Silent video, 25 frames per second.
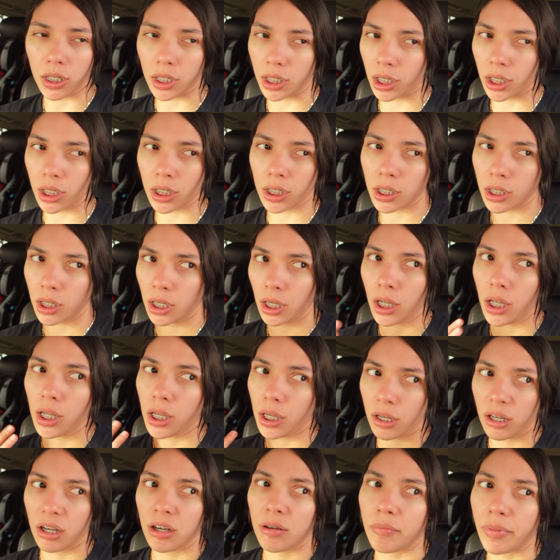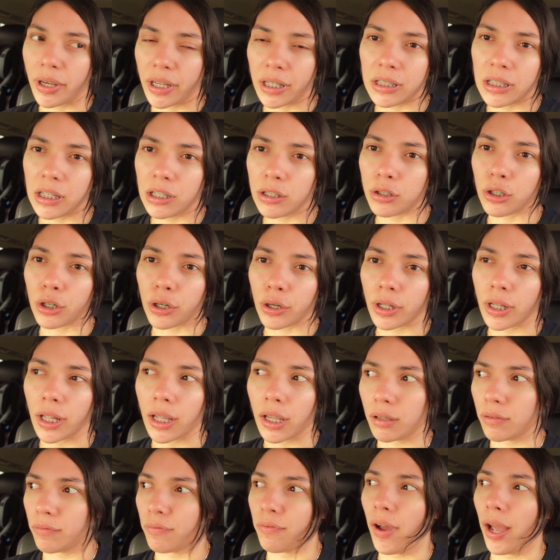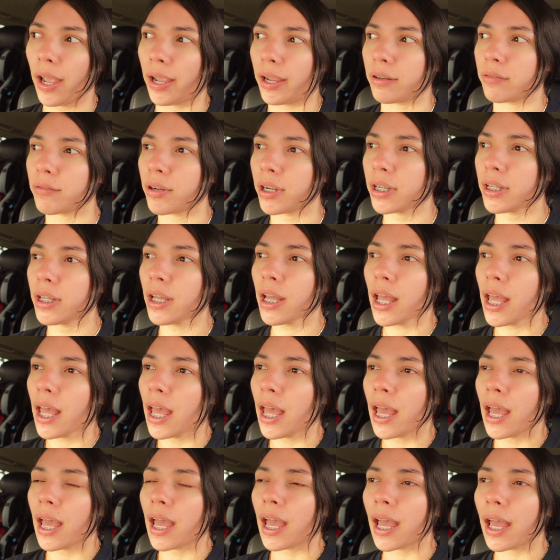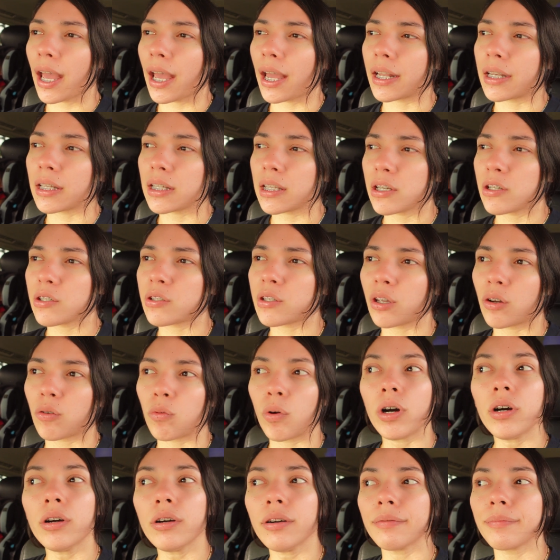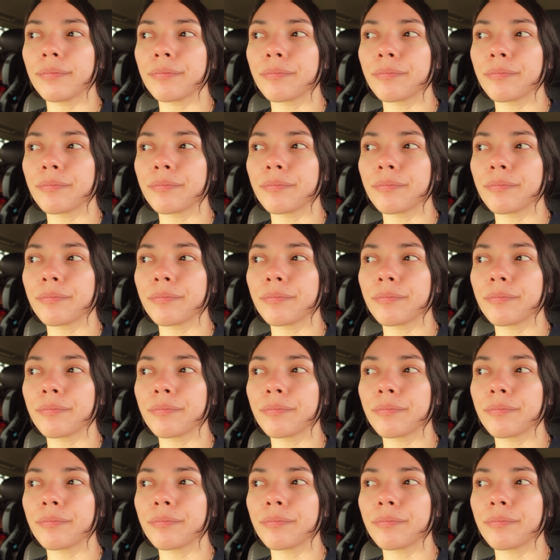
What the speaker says: Like, my teeth are like fine, right? And he's like, well,